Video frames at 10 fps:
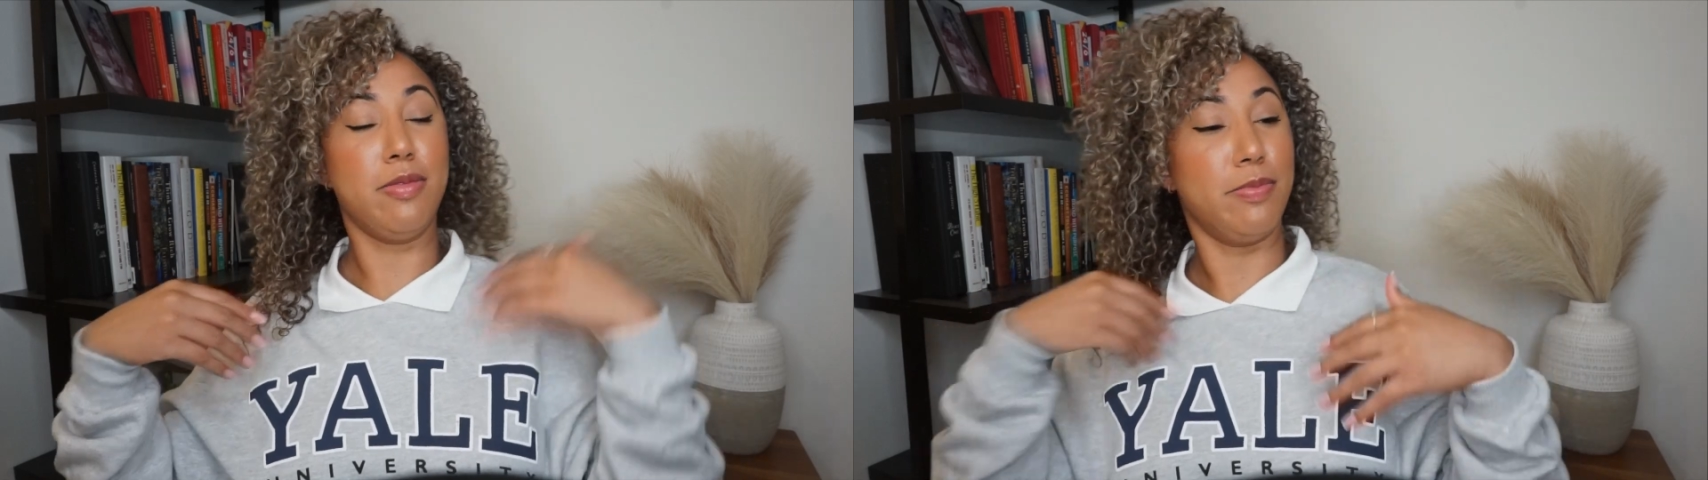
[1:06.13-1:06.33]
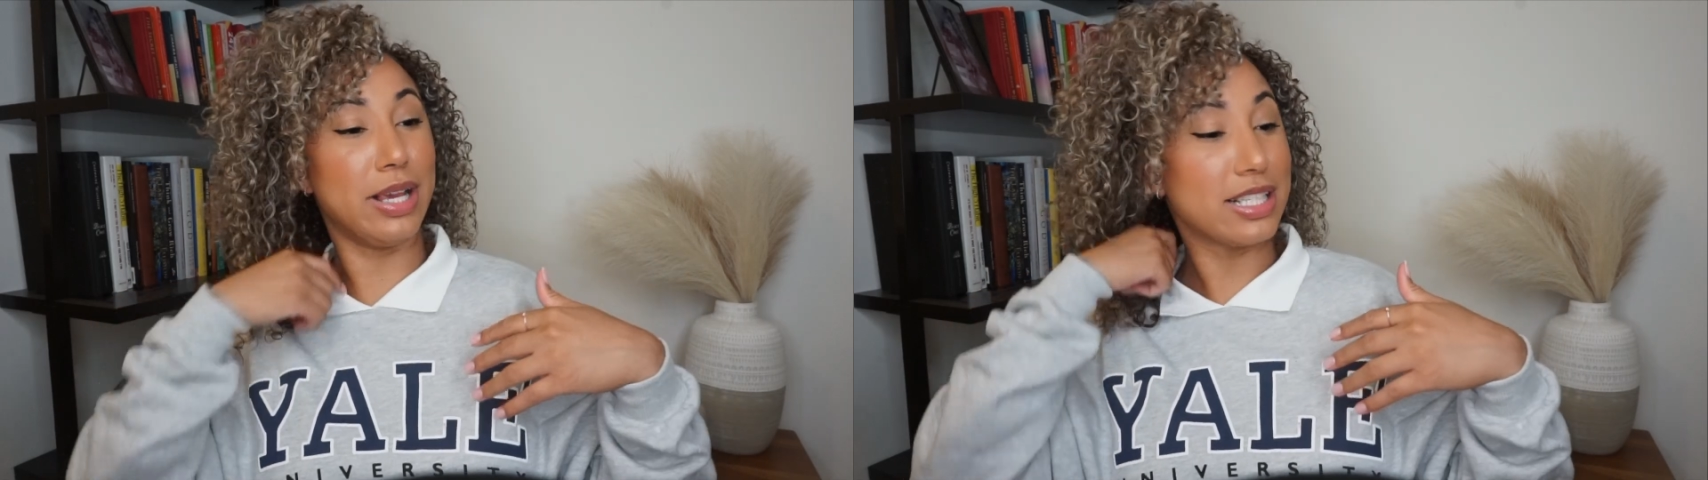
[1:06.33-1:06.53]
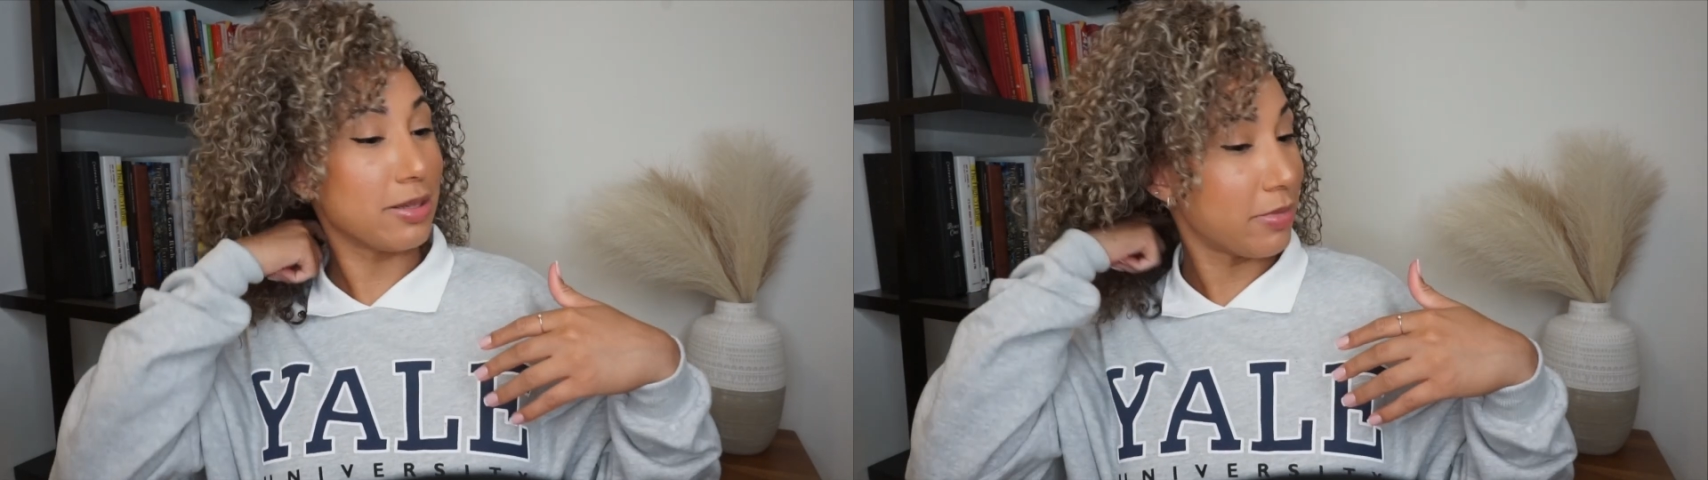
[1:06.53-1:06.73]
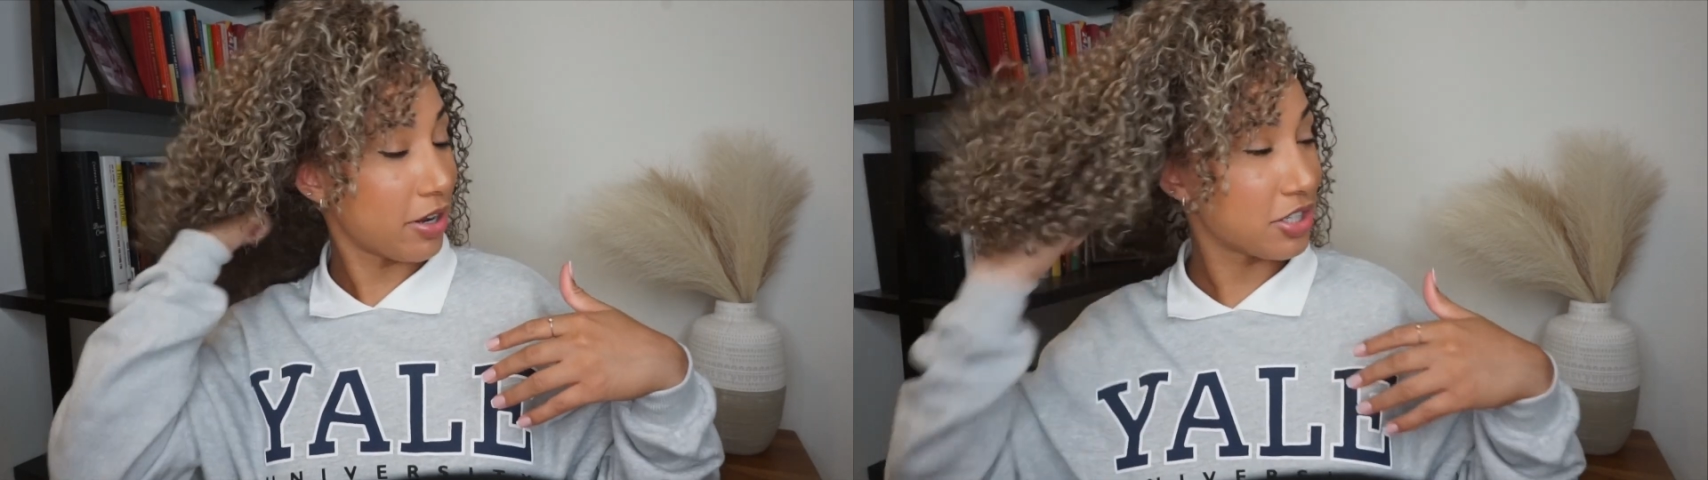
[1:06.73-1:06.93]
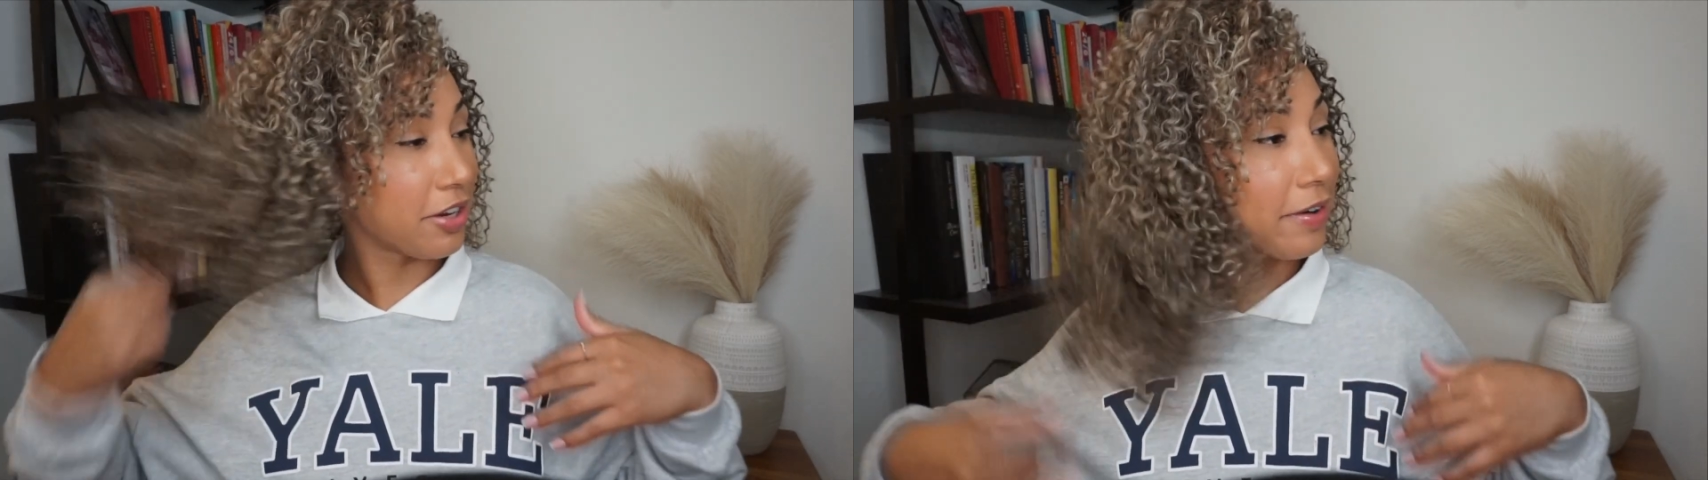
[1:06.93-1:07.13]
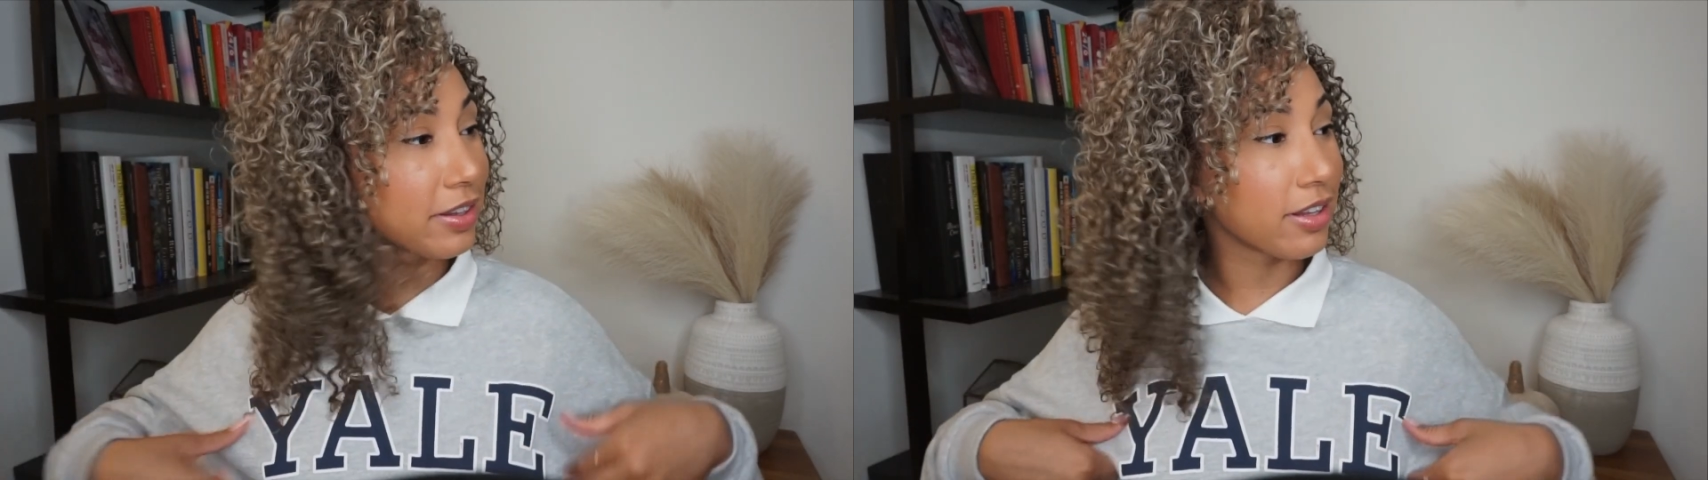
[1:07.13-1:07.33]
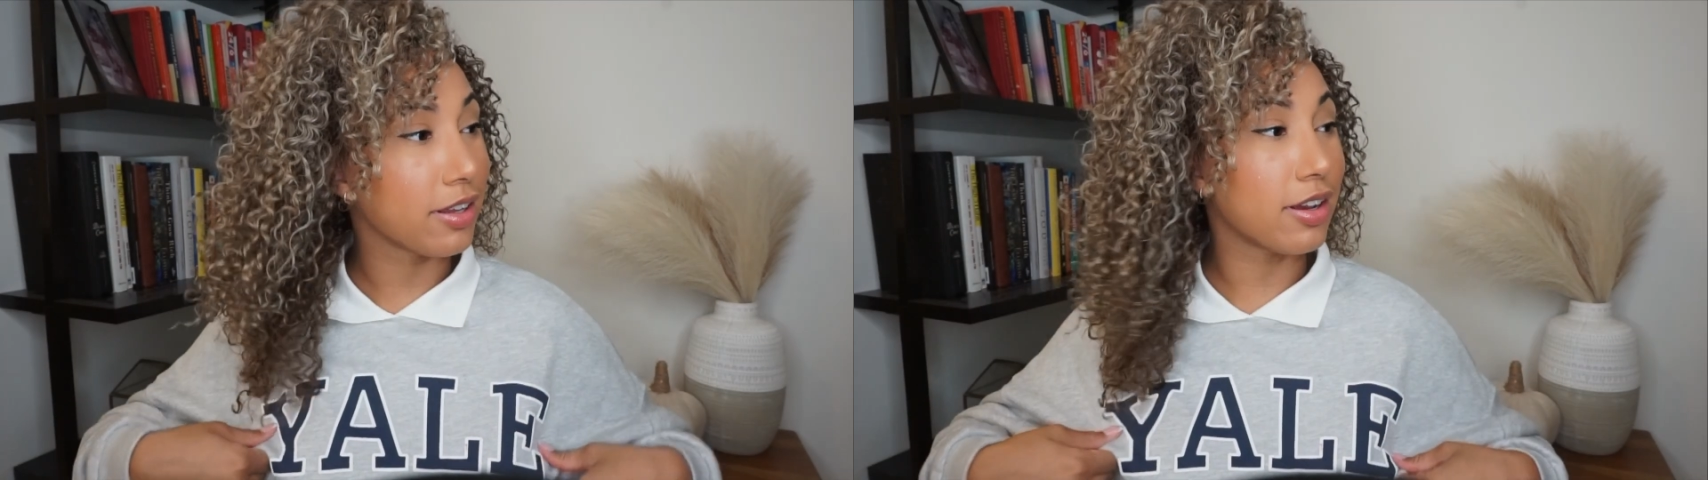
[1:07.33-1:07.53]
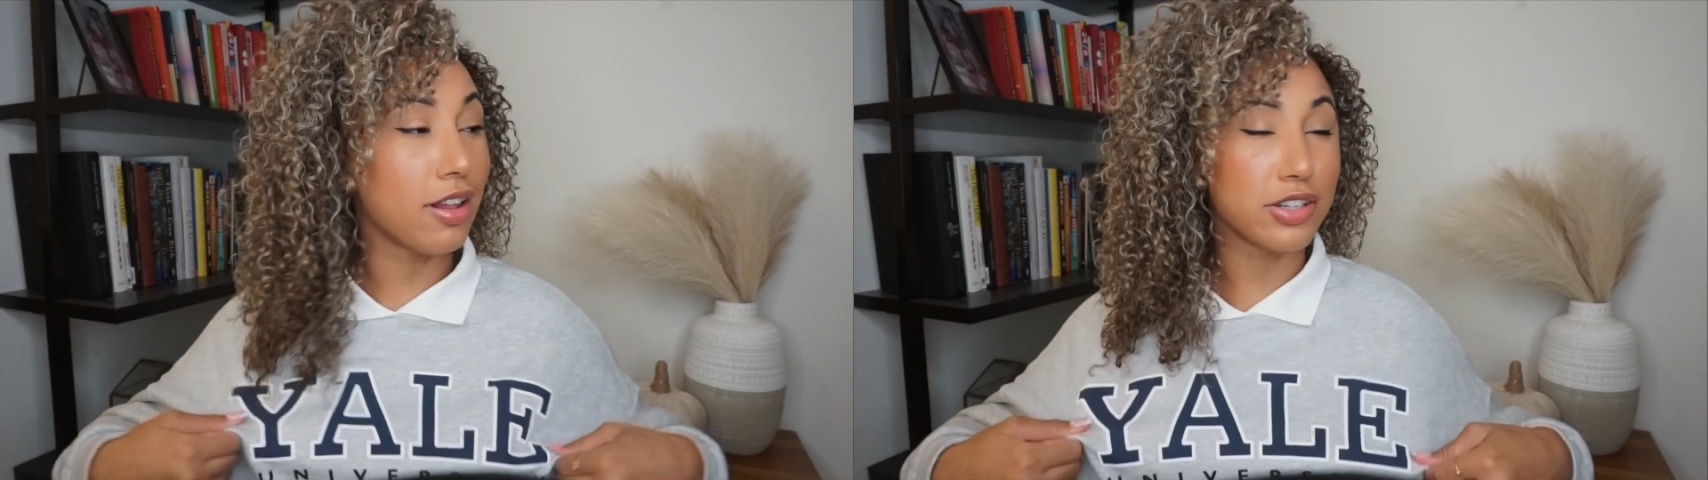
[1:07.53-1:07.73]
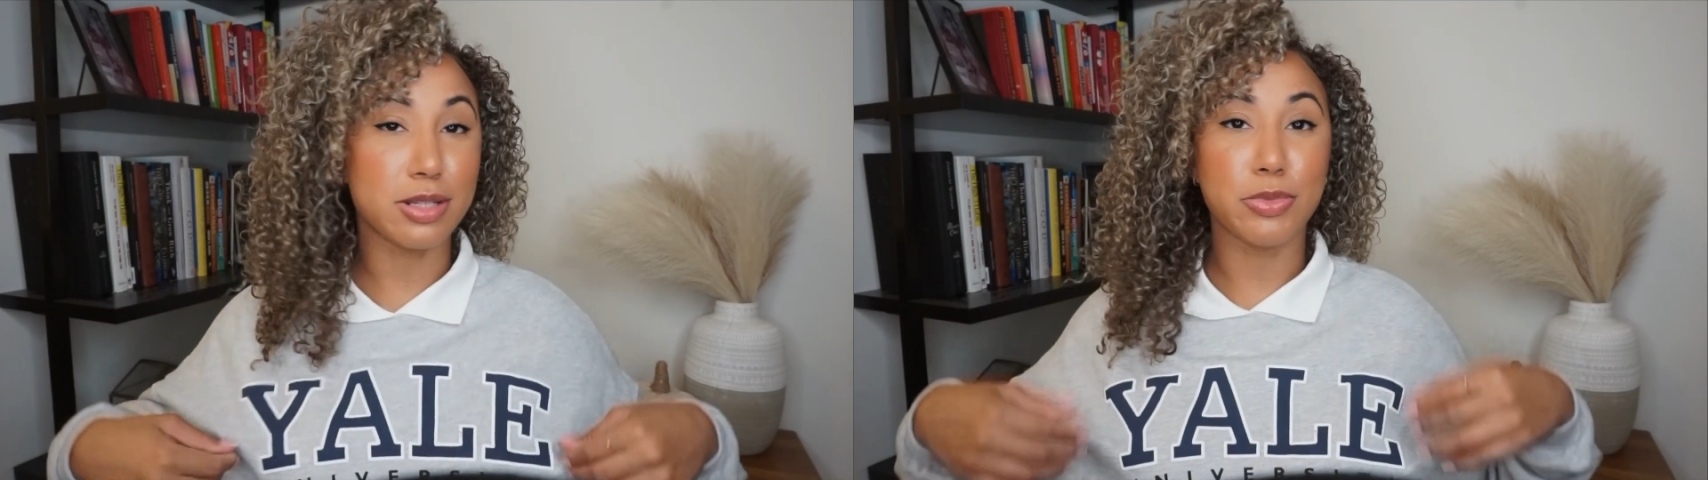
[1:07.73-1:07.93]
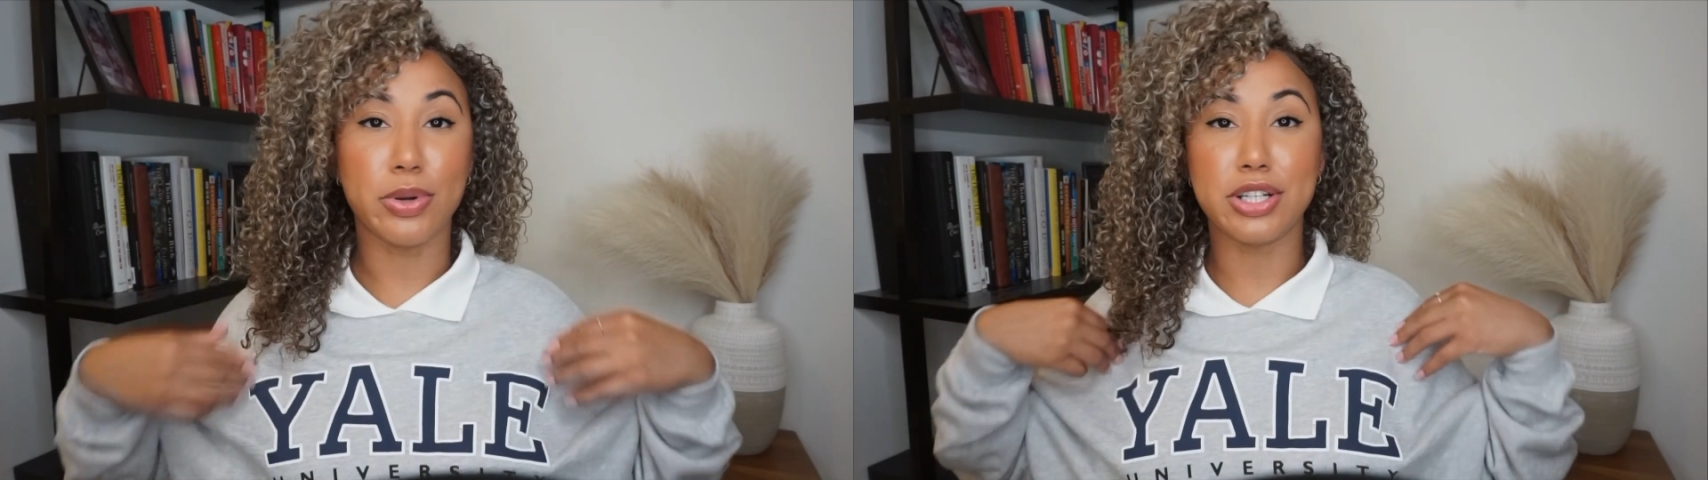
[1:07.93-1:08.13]
because I'm not sharing the college
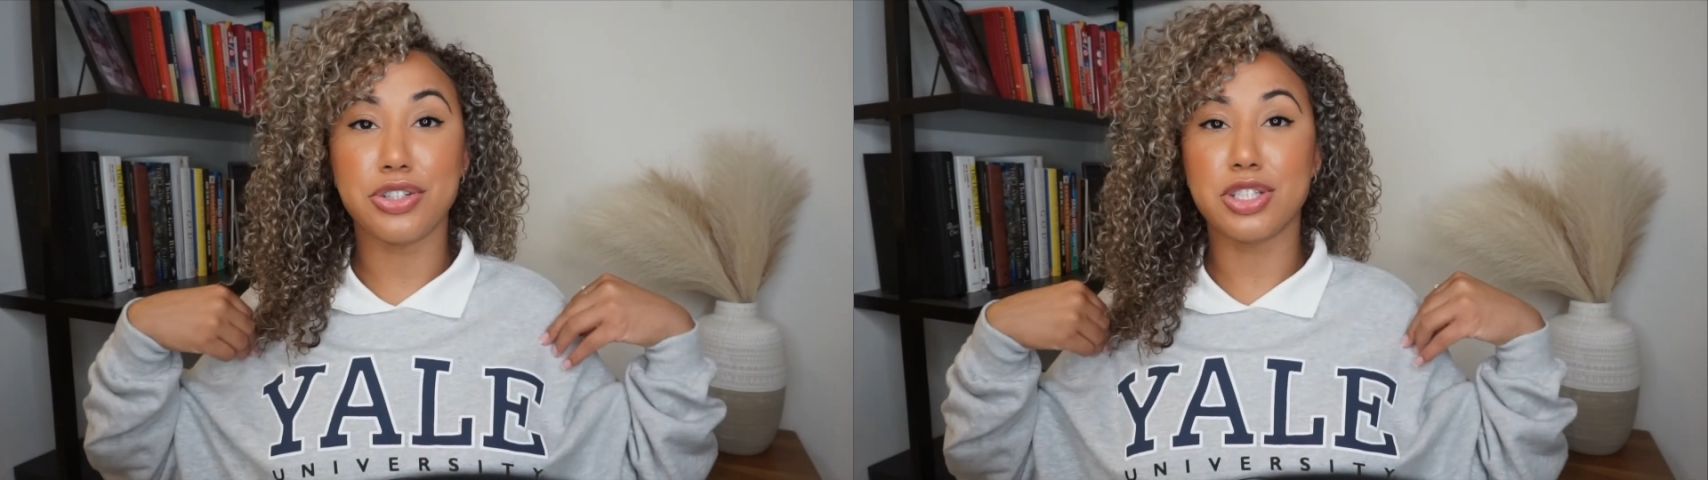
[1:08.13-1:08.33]
I'm going to.